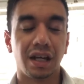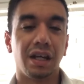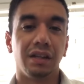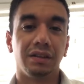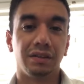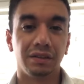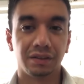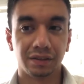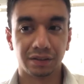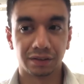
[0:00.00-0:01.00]
and
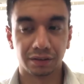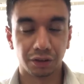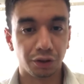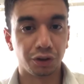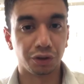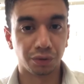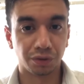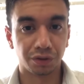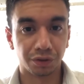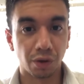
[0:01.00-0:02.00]
you
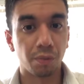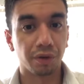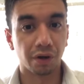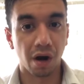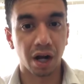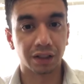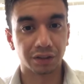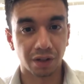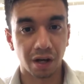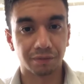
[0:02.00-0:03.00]
choose to open your
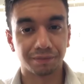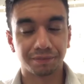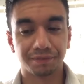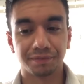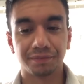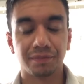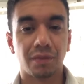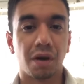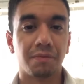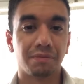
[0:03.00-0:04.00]
eyes or not.
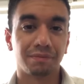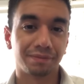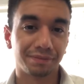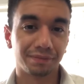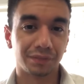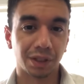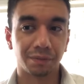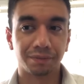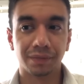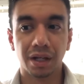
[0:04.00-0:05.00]
Right? So,
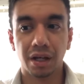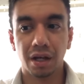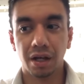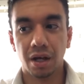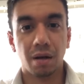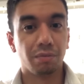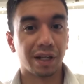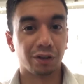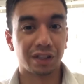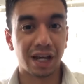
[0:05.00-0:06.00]

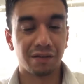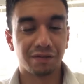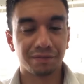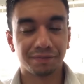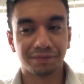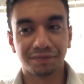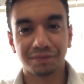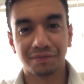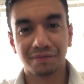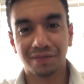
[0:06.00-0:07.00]
Plato's Cave,
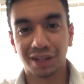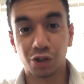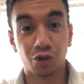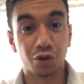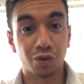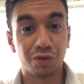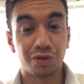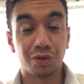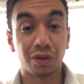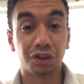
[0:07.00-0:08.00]
you choose
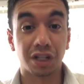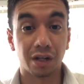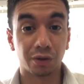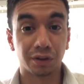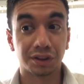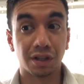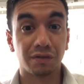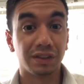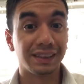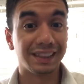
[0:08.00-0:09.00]
to unshackle
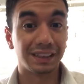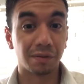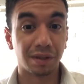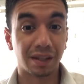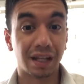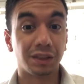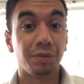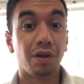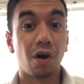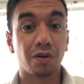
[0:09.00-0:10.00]
yourself and see something that is
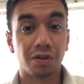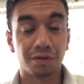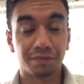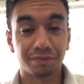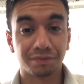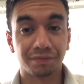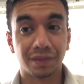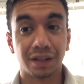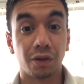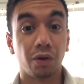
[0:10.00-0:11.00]
beyond you.
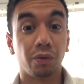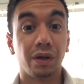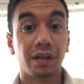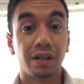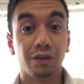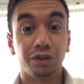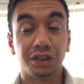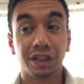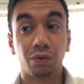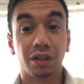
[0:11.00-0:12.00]
And the only way that you
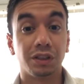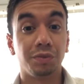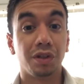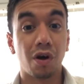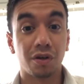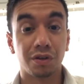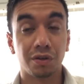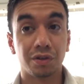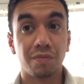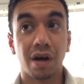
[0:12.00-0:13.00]
see what is beyond
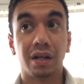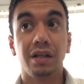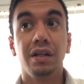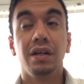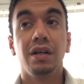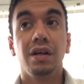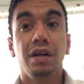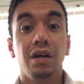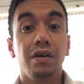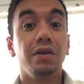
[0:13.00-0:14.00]
you is by
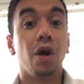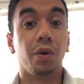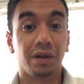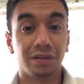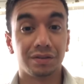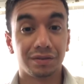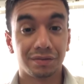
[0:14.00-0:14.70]
knowing